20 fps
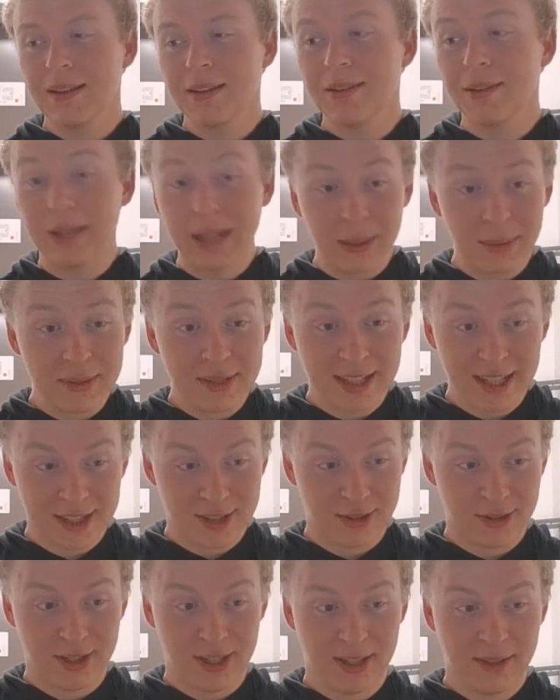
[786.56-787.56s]
So that was
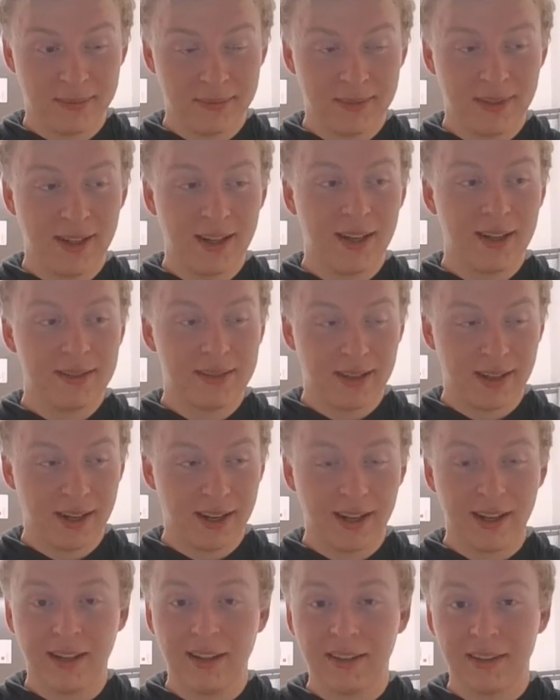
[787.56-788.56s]
yesterday.
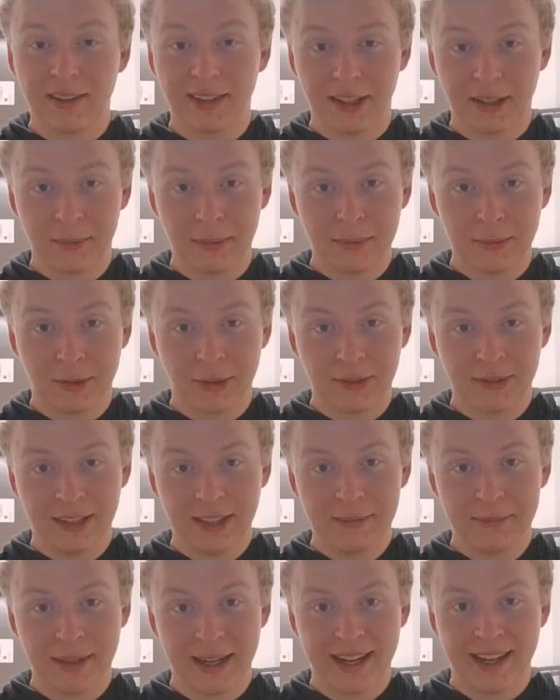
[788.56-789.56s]
Today, a little bit more
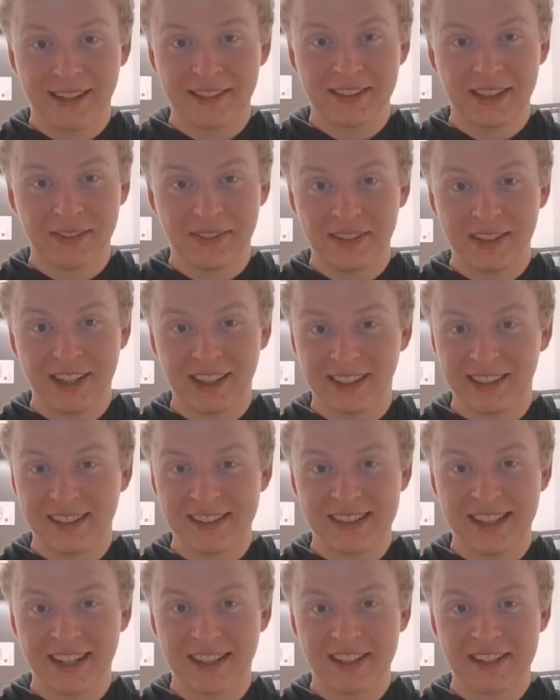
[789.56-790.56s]
laid back. Definitely not
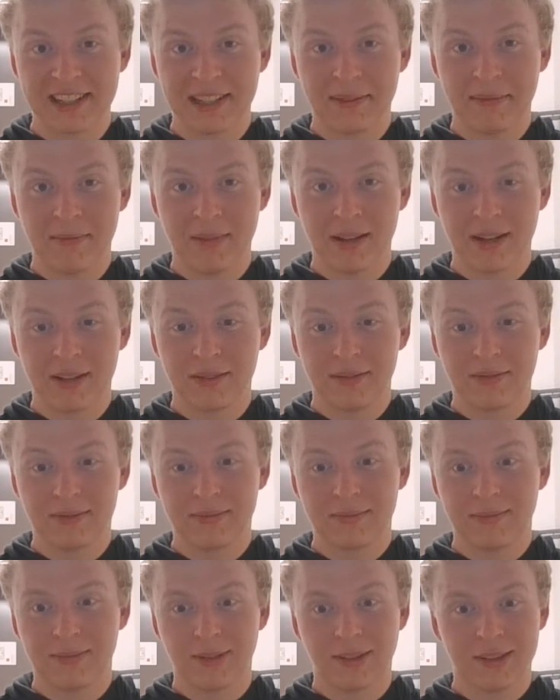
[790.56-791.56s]
going to take the same amount of,
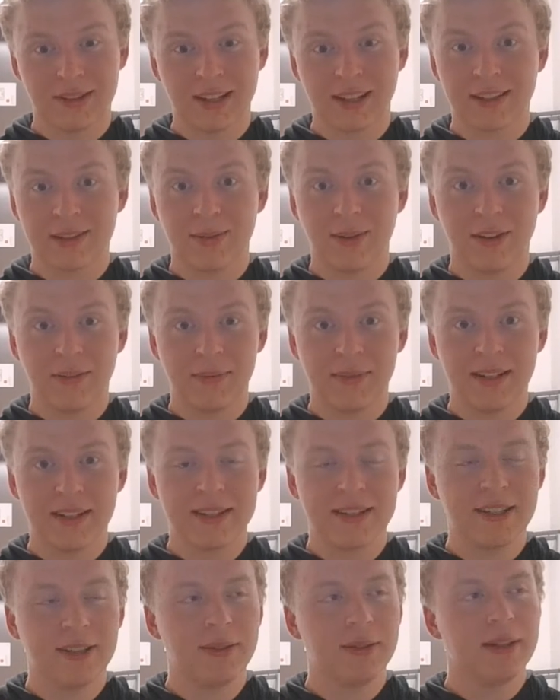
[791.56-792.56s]
what, like 12
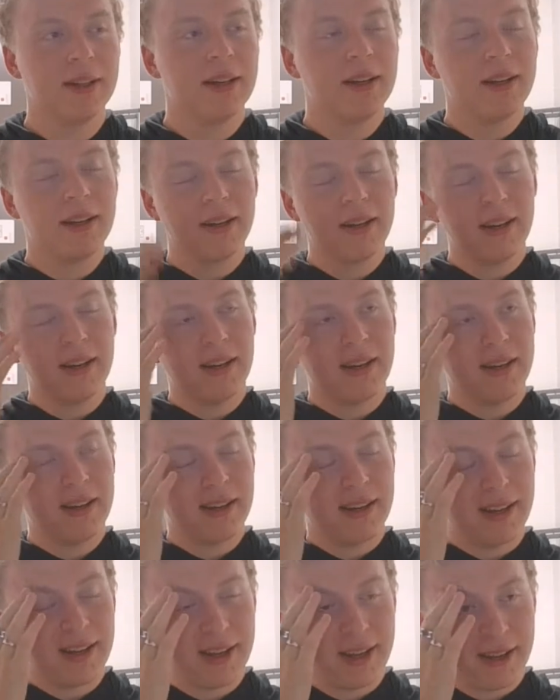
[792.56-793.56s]
minutes now?
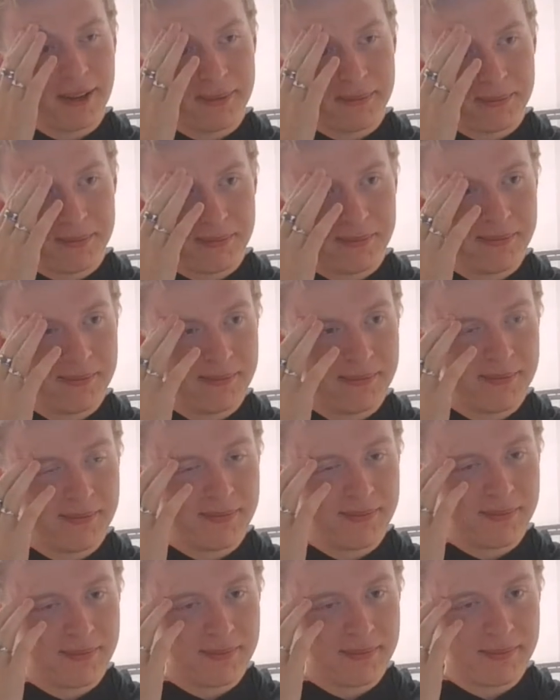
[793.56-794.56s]

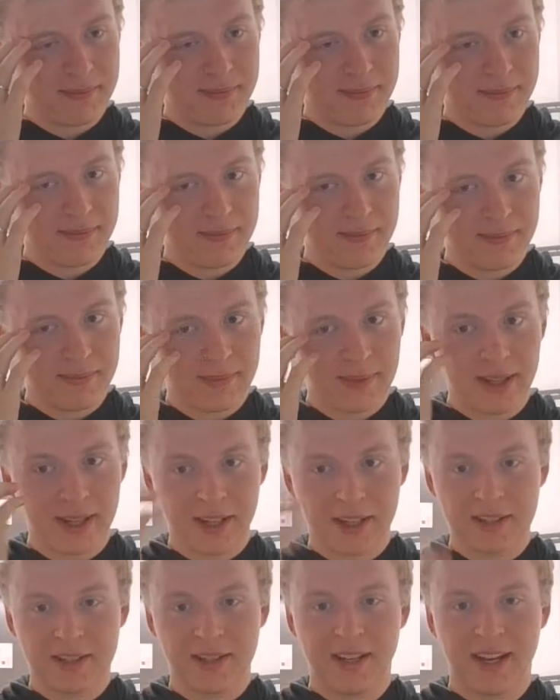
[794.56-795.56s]
I
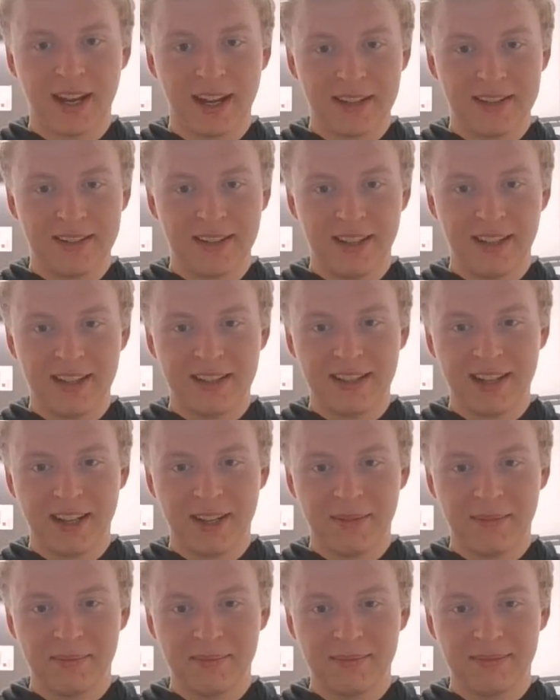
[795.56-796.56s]
actually can't see the
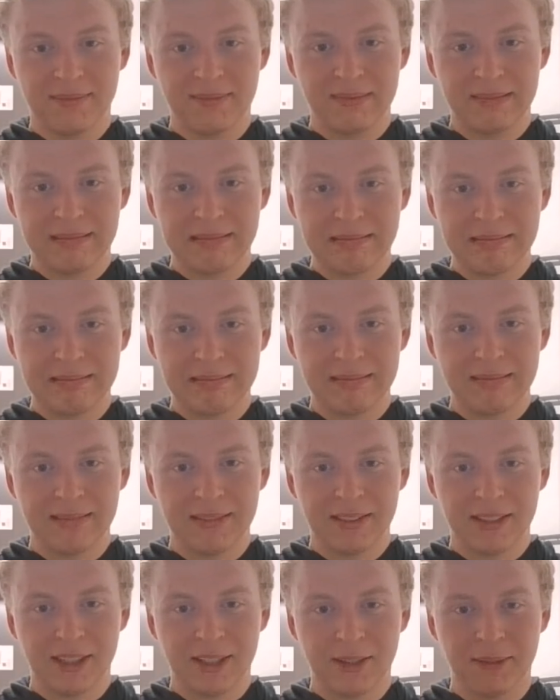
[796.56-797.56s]

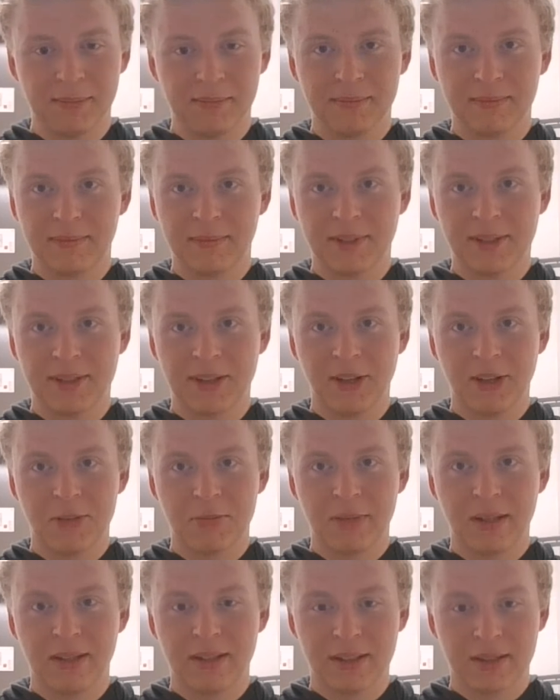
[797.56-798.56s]
time. Excuse
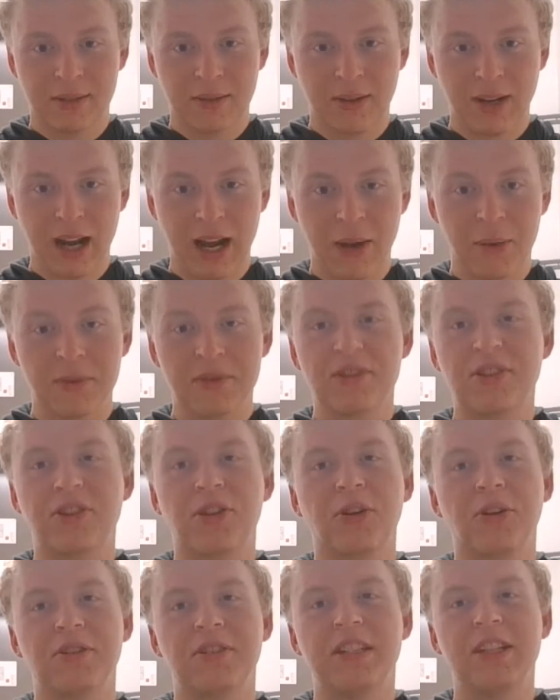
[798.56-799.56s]
me, Discord. I was
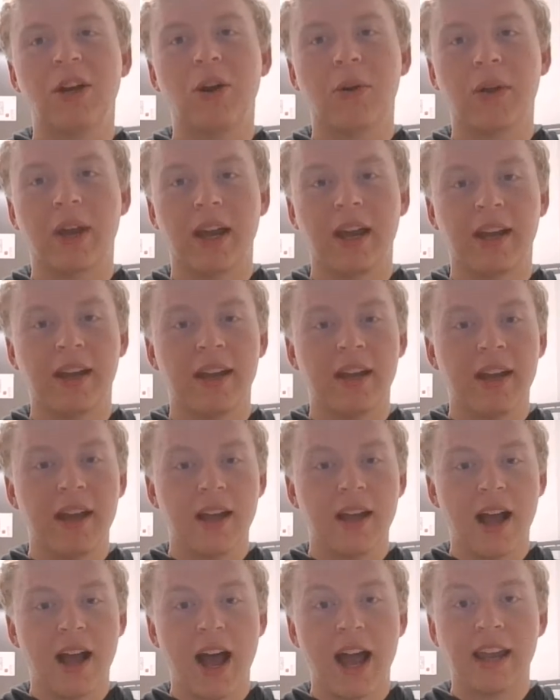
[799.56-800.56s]
13. Okay.
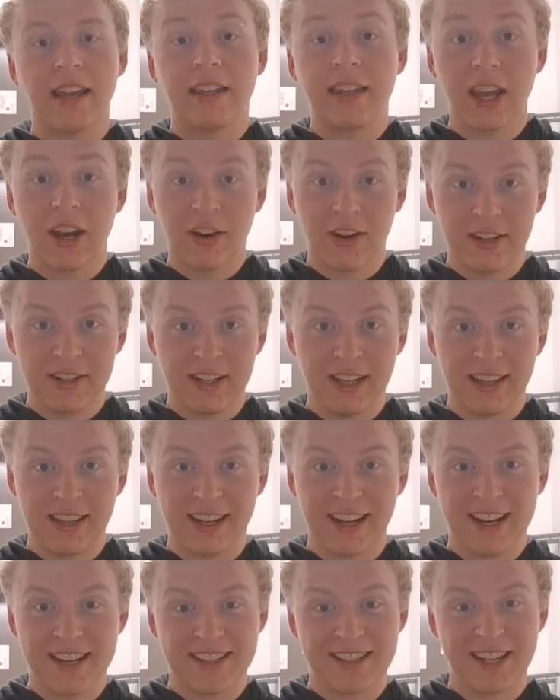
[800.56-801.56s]
I guarantee
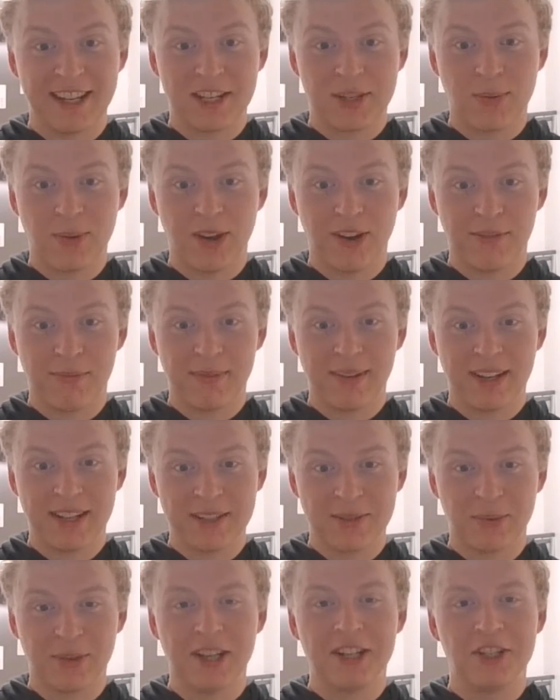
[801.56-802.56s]
that I said 12
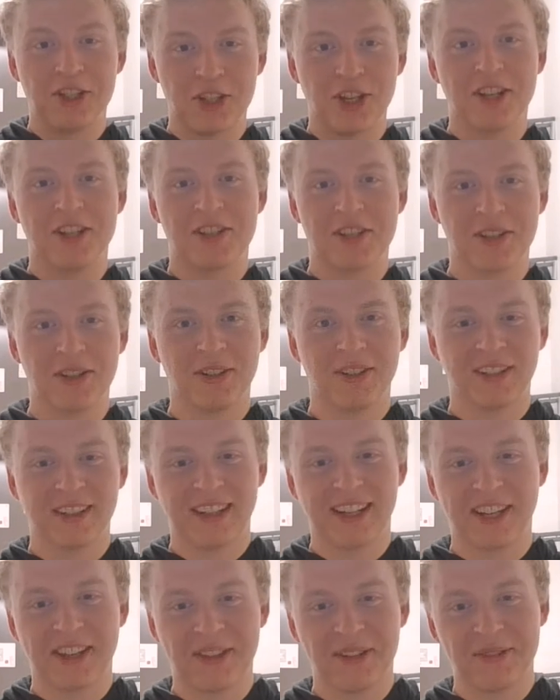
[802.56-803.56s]
minutes when it just turned
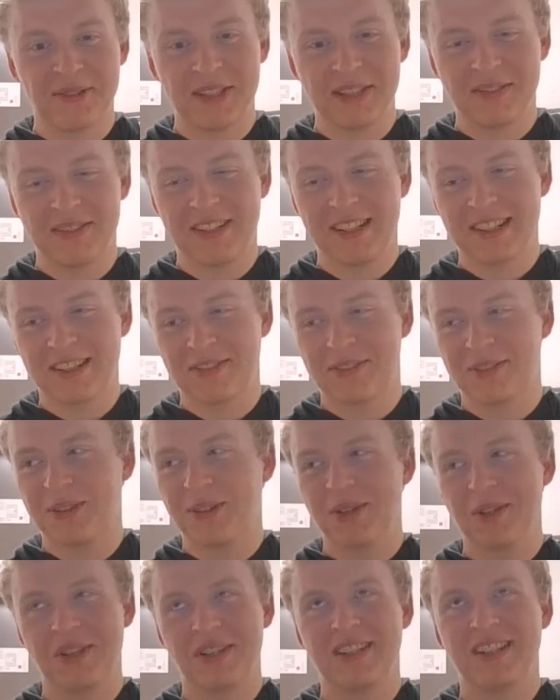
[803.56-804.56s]
like 13 minutes. Of
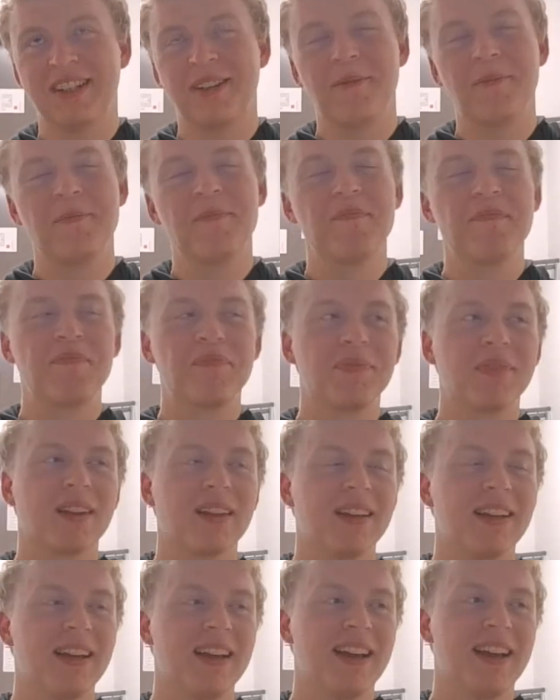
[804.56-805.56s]
course it
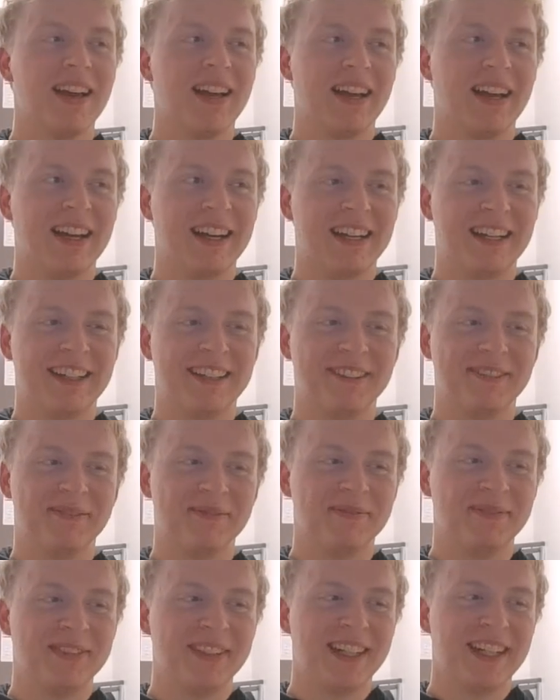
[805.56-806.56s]
did.
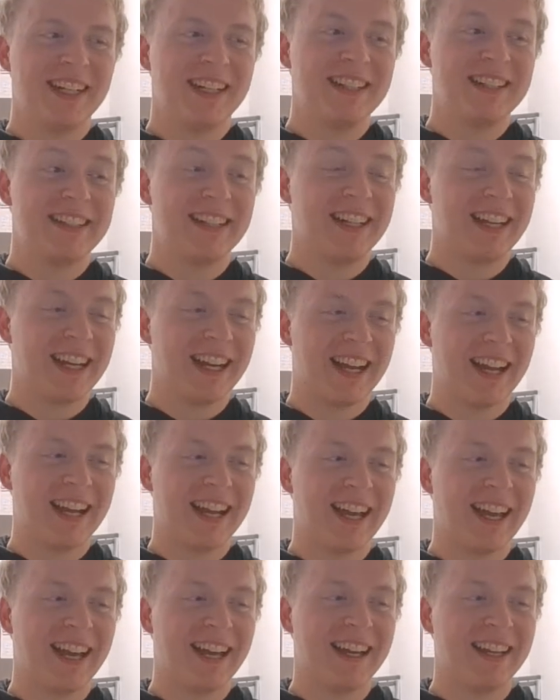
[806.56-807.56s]
Today I
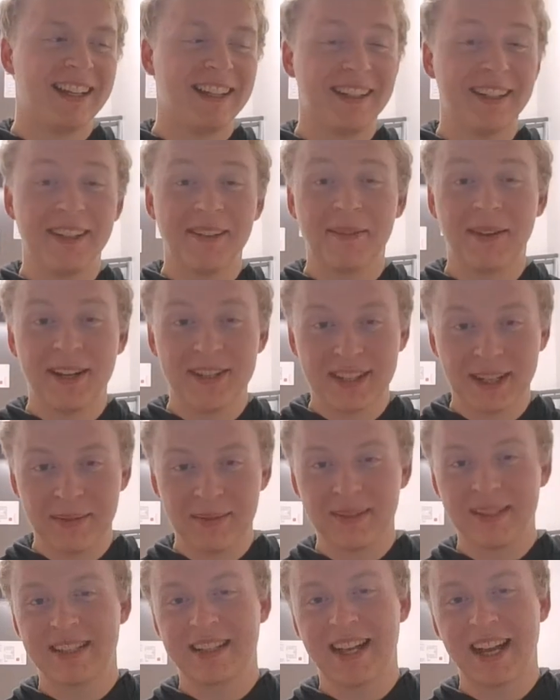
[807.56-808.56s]
had my
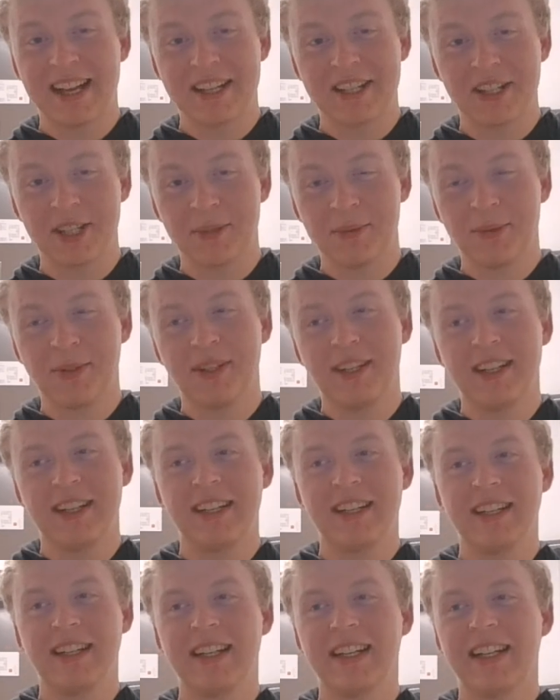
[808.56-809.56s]
Japanese class in the
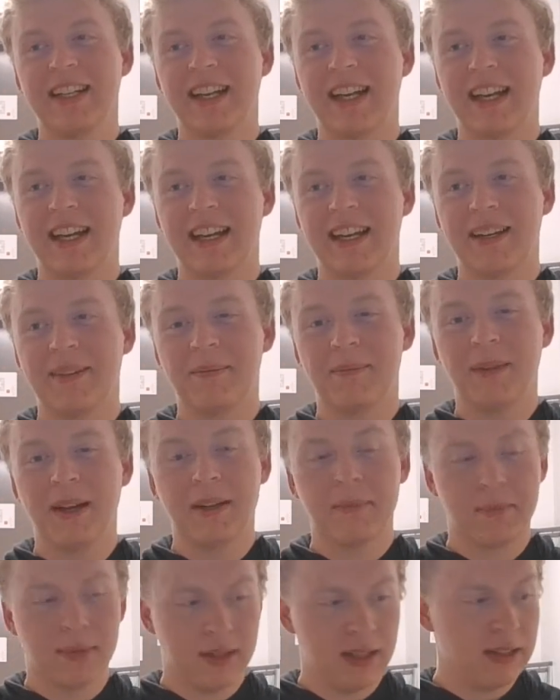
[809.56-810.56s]
morning. I
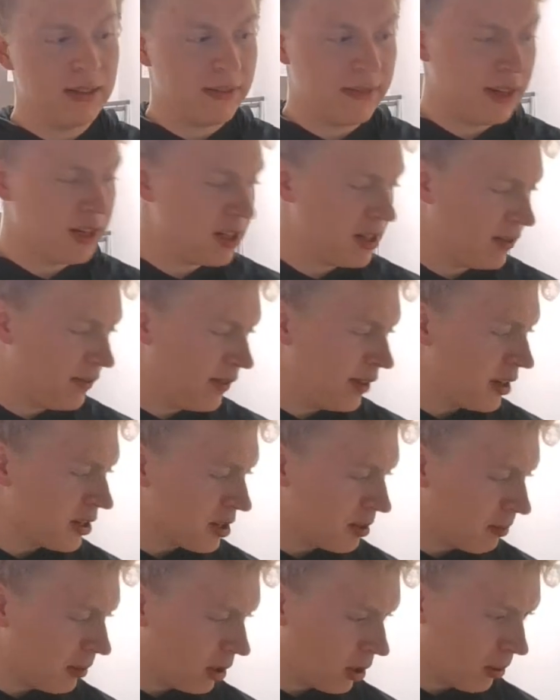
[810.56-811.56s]
believe I've actually finished
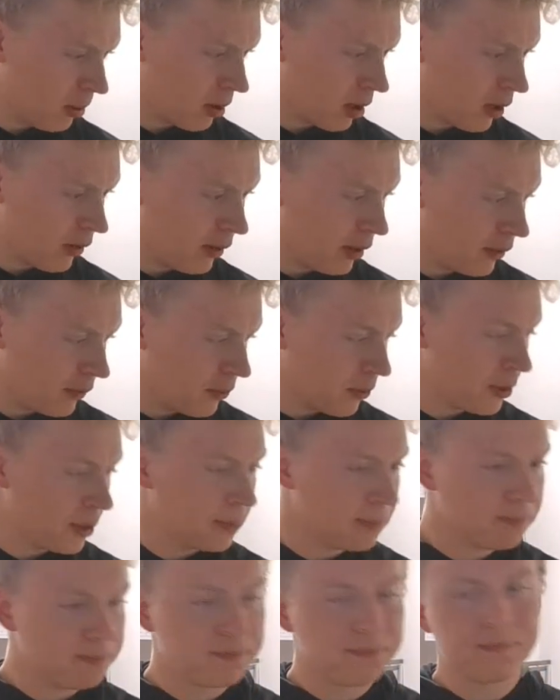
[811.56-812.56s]
all my homework already for
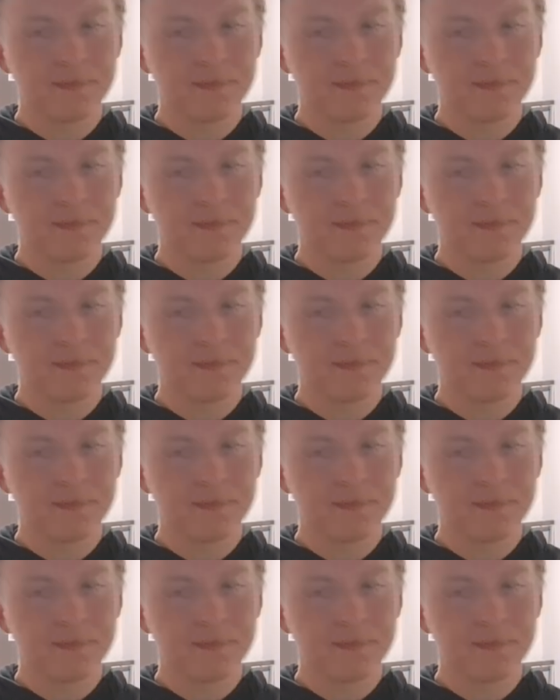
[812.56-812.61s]
it.